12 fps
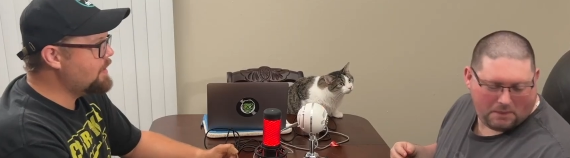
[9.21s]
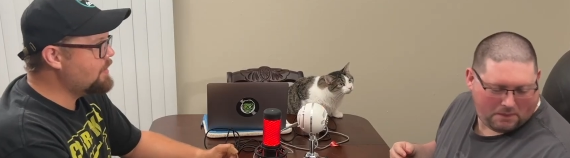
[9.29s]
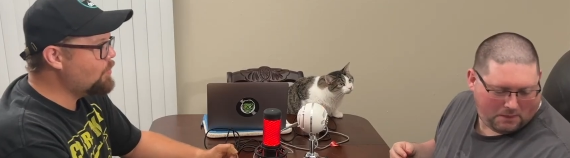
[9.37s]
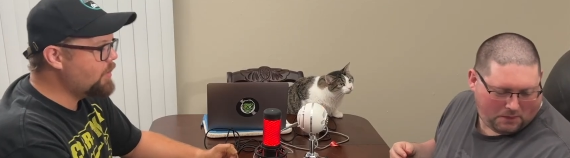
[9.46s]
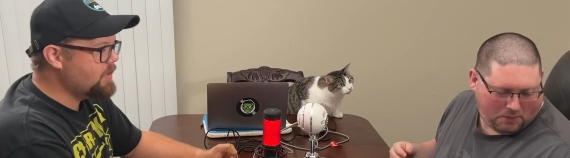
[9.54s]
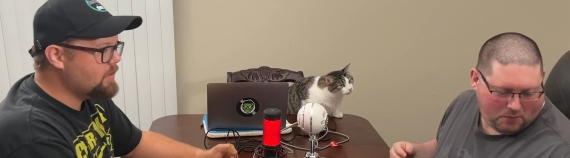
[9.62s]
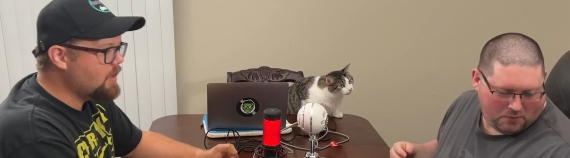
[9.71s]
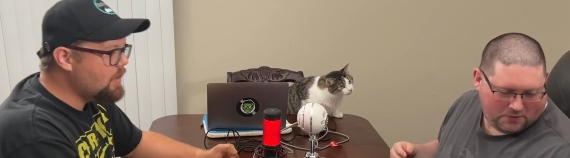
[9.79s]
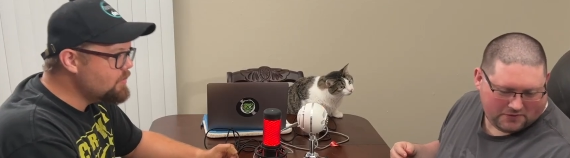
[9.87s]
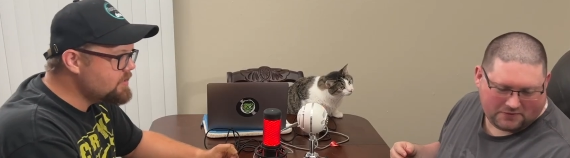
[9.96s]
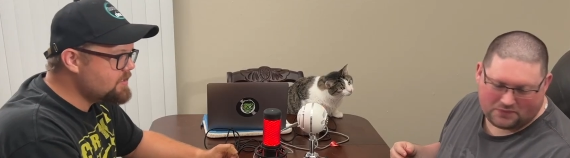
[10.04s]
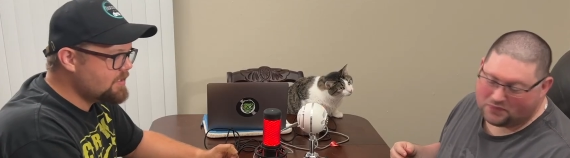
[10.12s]
Speaker 1: one of your
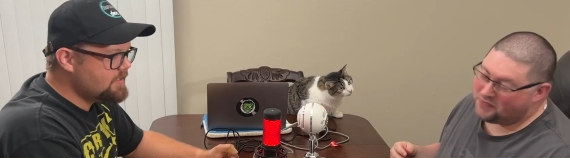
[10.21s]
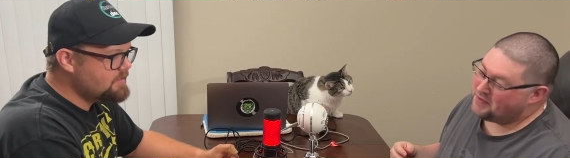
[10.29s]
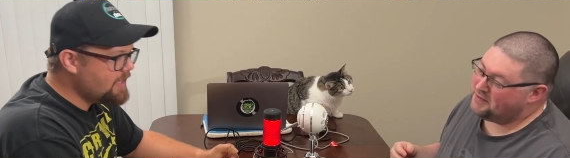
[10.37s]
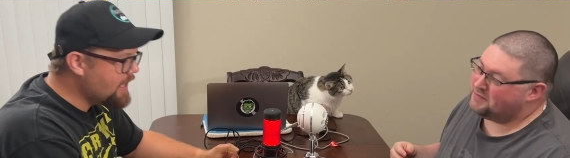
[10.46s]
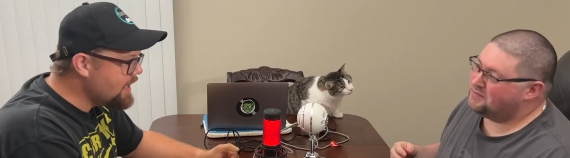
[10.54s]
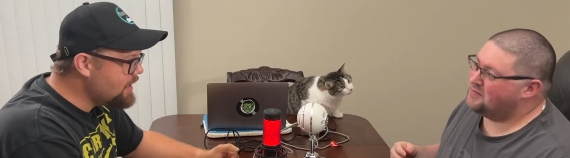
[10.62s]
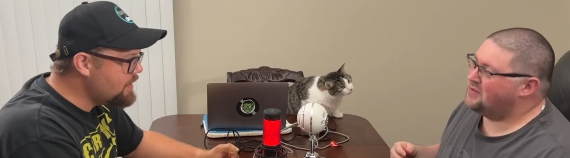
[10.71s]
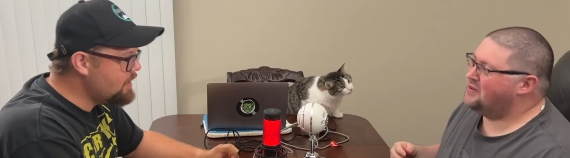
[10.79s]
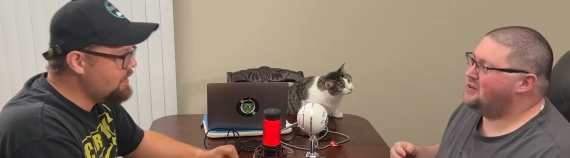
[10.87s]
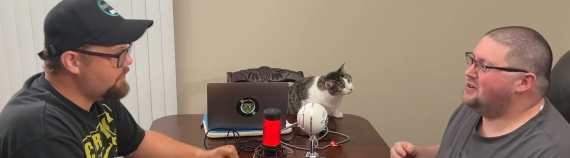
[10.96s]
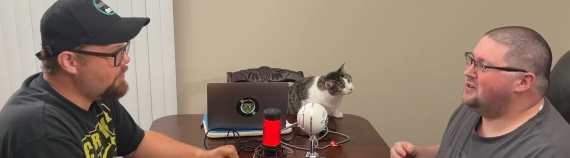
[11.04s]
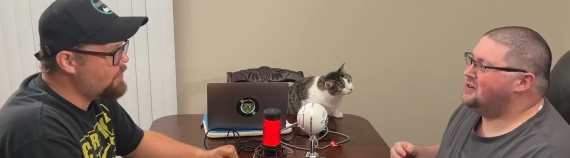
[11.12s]
hosts, Dan,
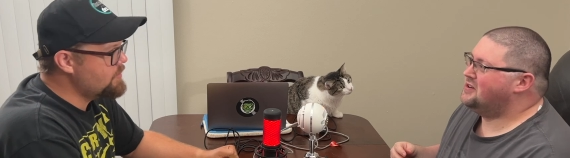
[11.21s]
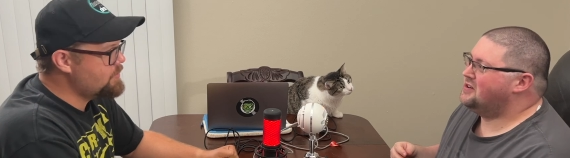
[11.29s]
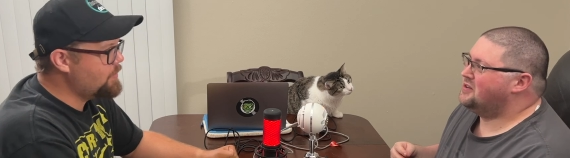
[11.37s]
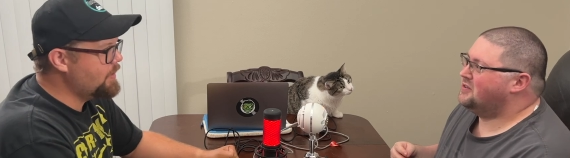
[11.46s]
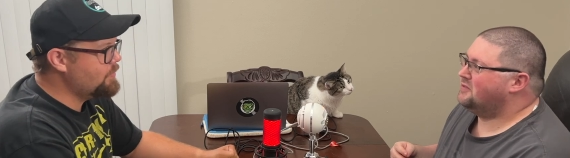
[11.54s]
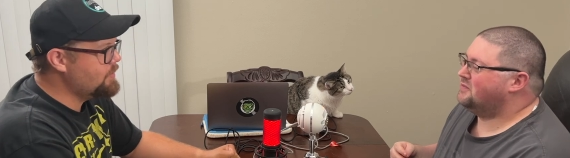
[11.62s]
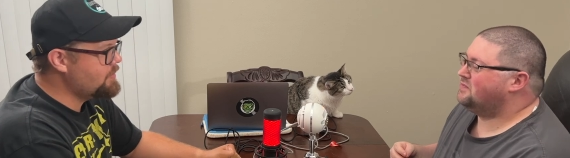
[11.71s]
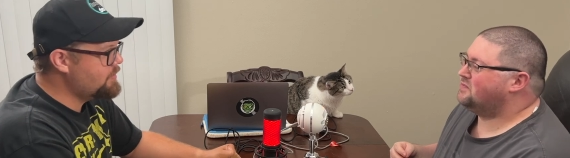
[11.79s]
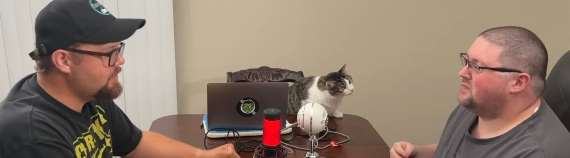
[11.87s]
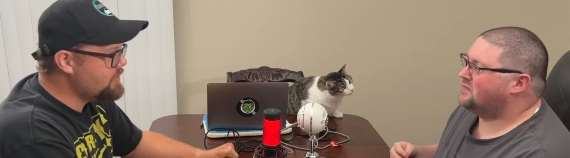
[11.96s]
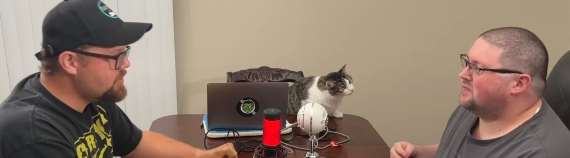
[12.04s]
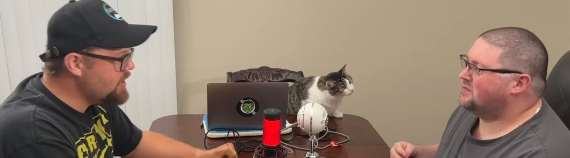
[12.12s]
of course, running the Return of
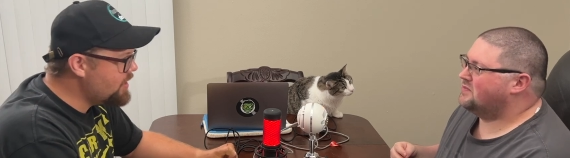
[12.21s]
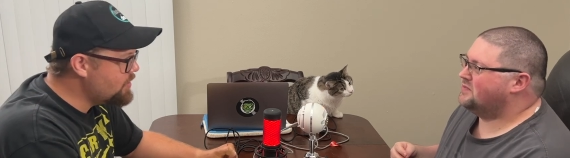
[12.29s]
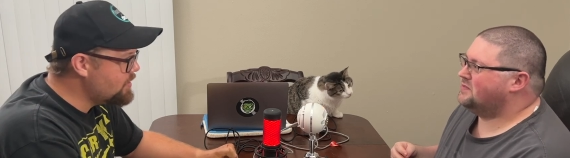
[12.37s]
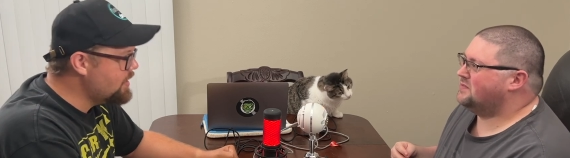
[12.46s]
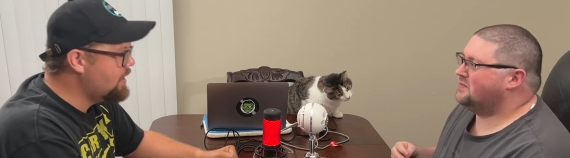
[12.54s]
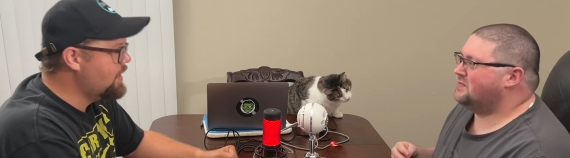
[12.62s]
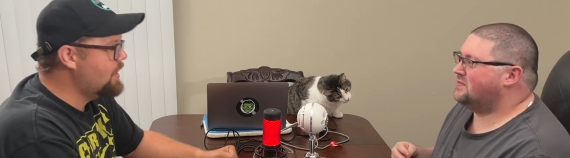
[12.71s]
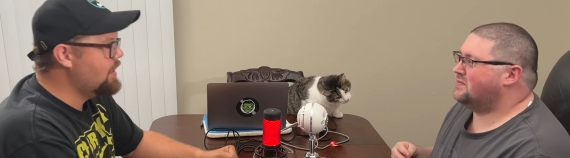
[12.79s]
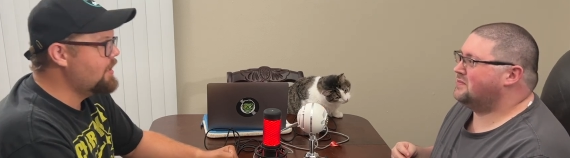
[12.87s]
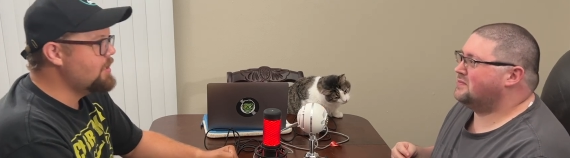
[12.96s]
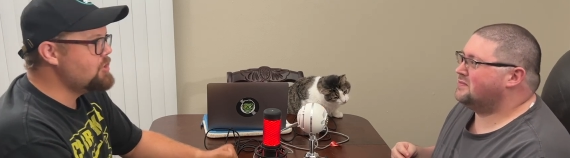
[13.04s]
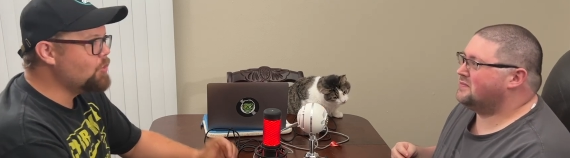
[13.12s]
Disc channel.
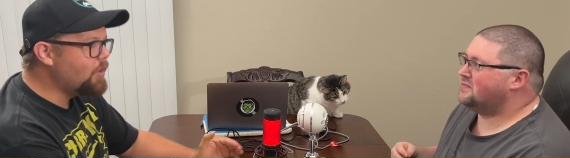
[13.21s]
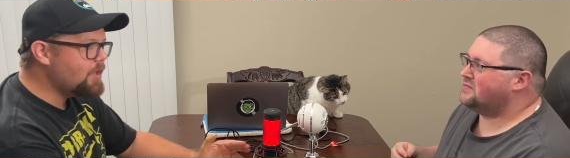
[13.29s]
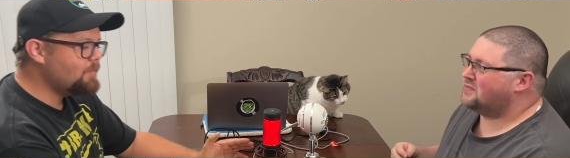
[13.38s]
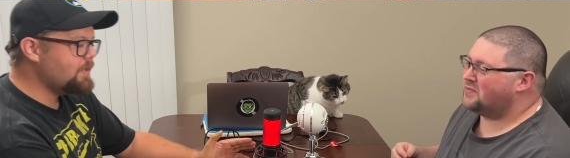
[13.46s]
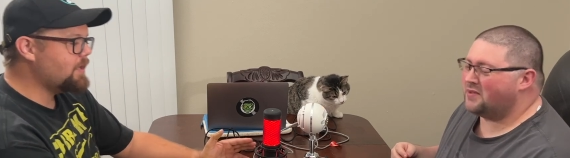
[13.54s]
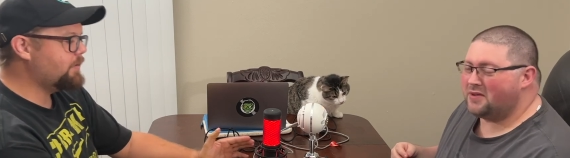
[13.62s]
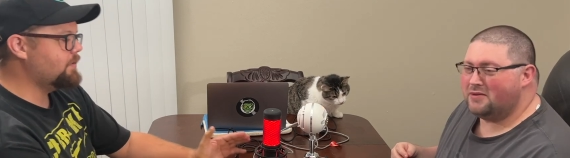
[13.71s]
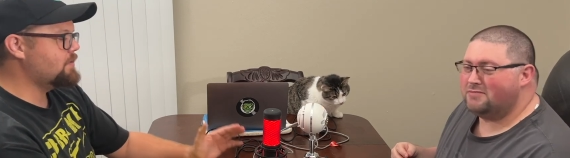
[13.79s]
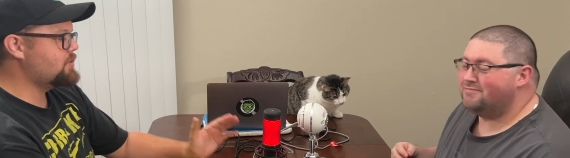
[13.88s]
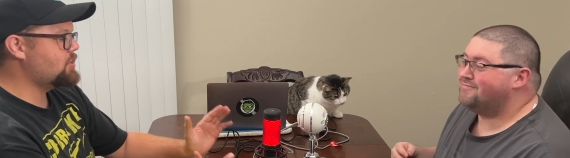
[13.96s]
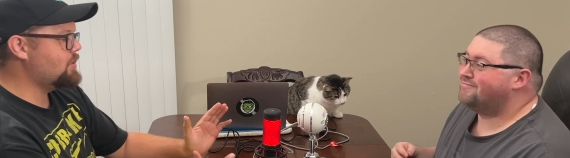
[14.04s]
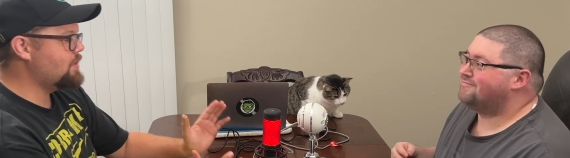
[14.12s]
Joining me on this
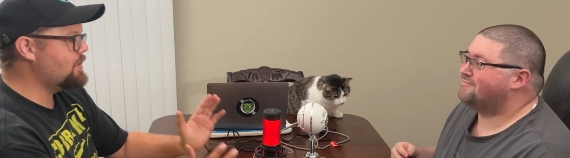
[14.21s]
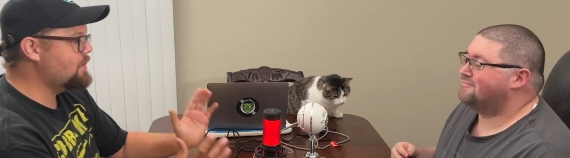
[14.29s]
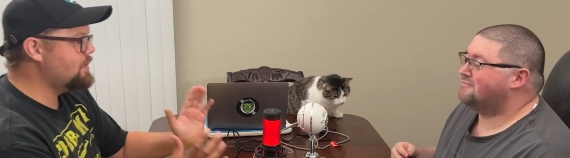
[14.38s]
journey